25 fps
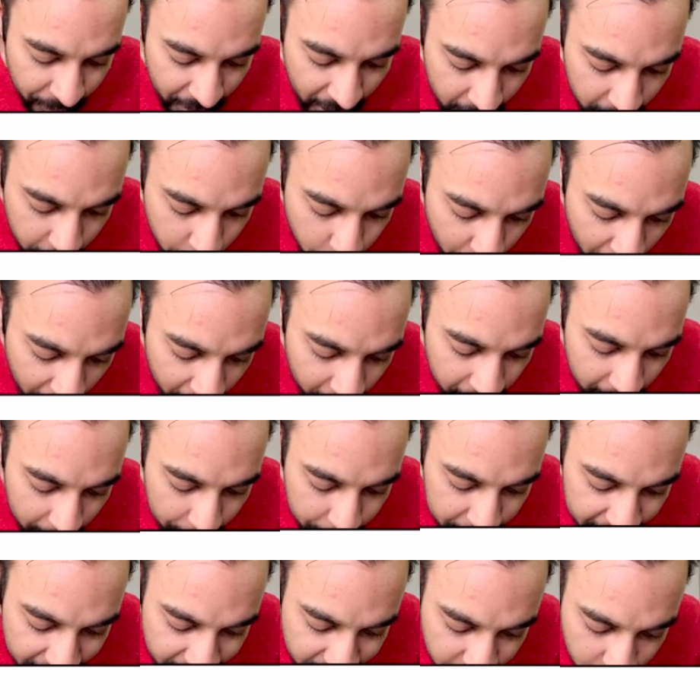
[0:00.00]
You can flip
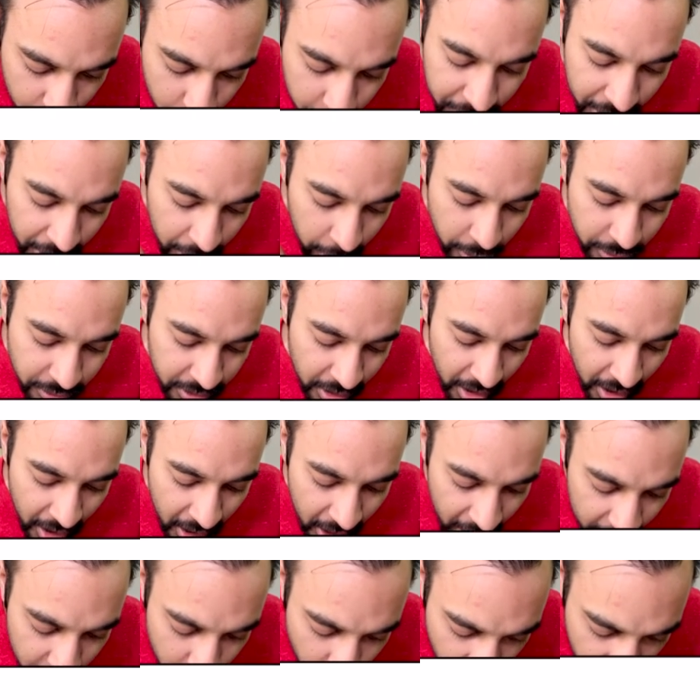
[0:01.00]
these two zeros.
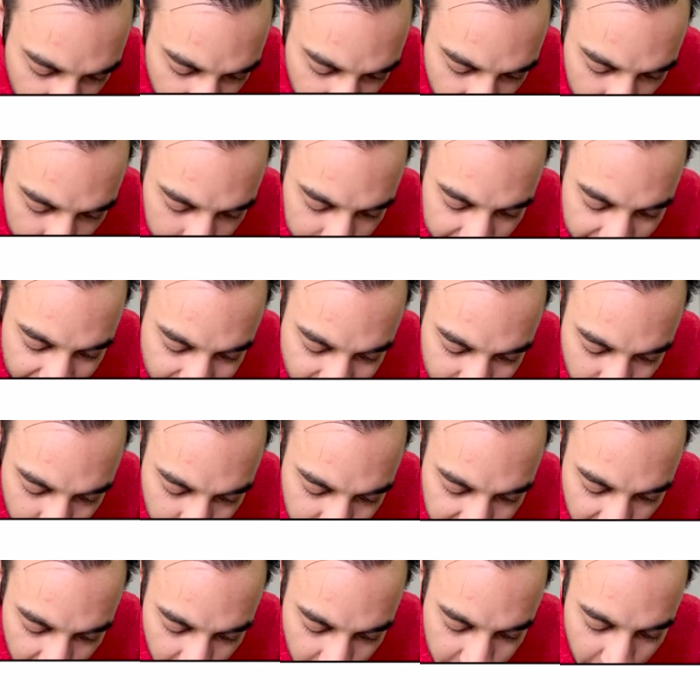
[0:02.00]
You can flip these two
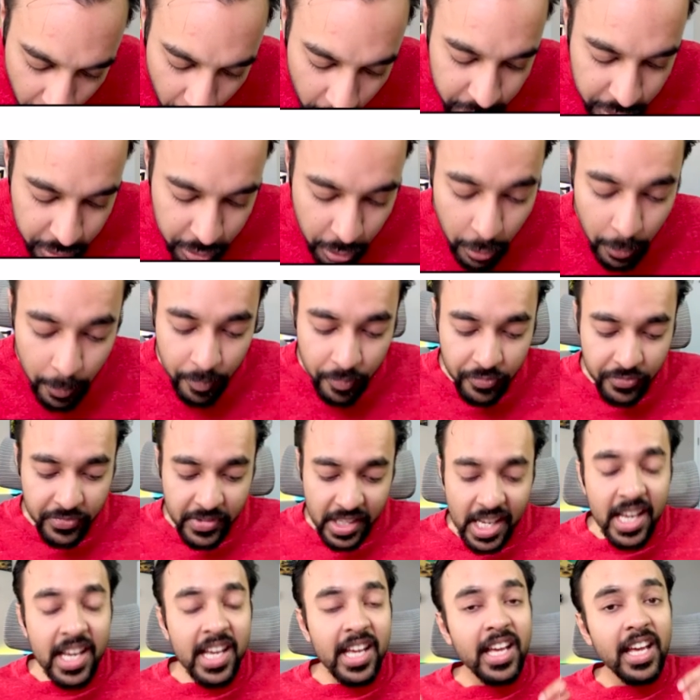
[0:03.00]
zeros also.
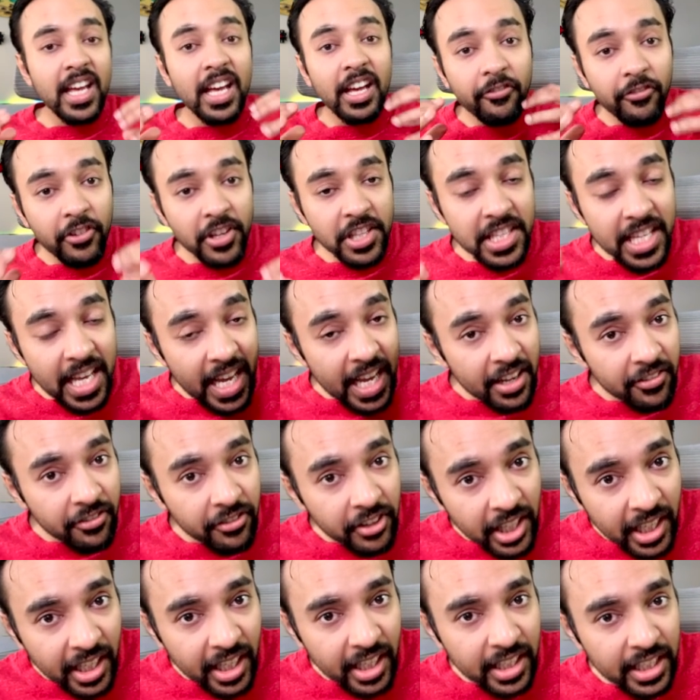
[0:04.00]
With
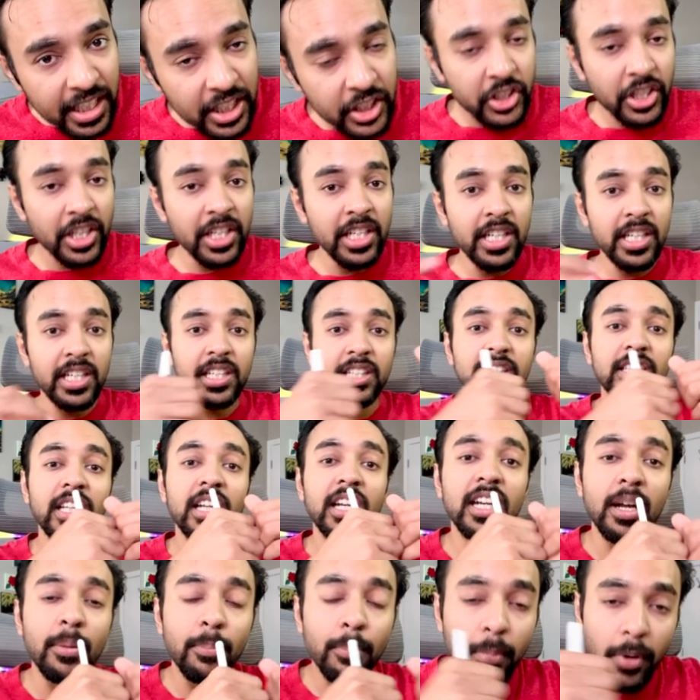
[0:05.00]
every condition, the
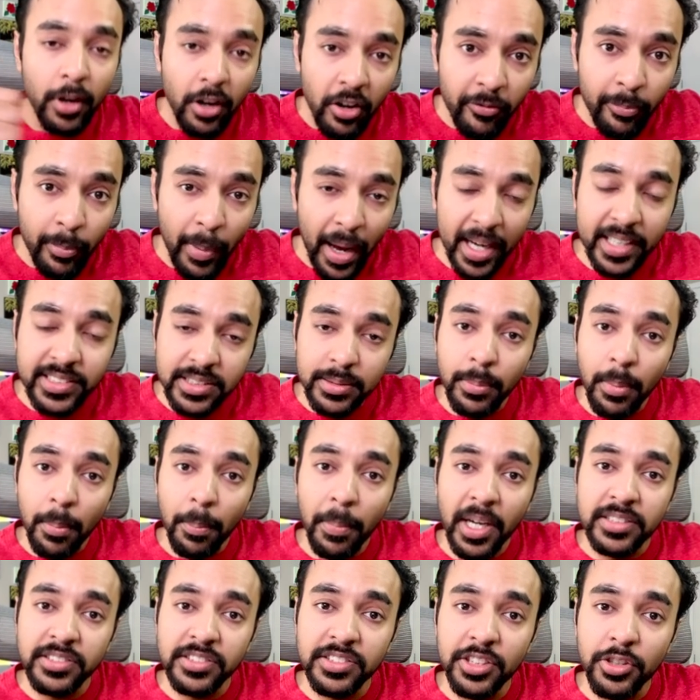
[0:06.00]
number of maximum
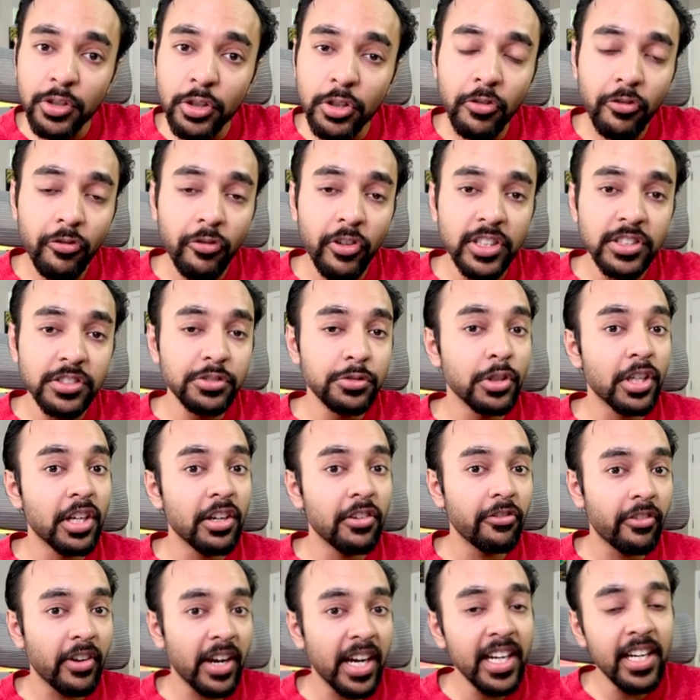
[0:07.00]
consecutive ones you can
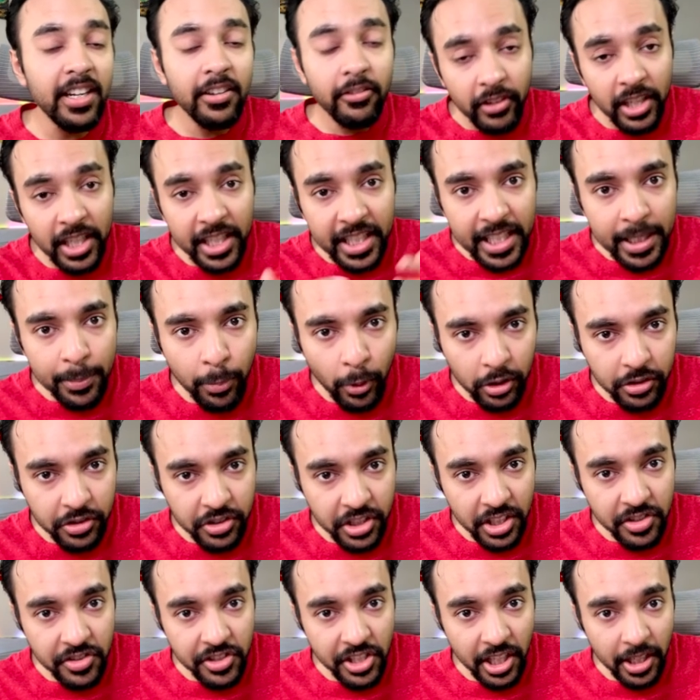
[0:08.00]
find will keep on
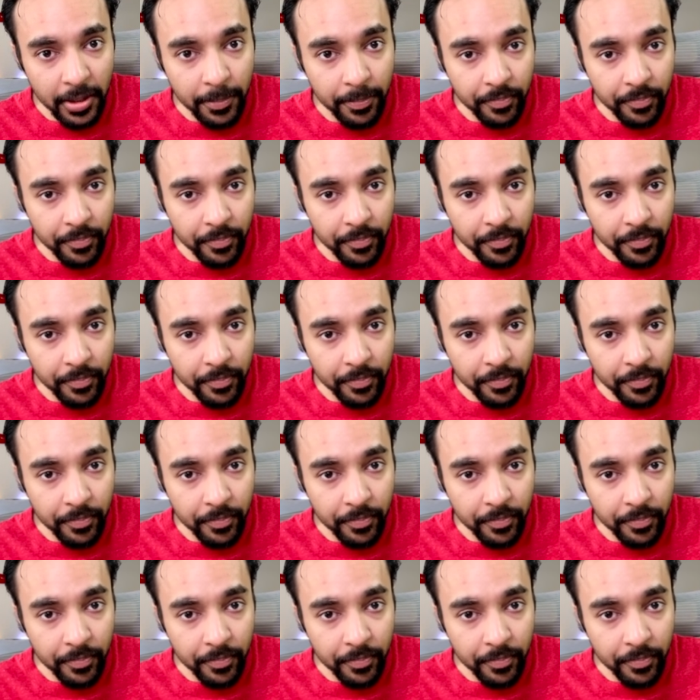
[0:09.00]
changing.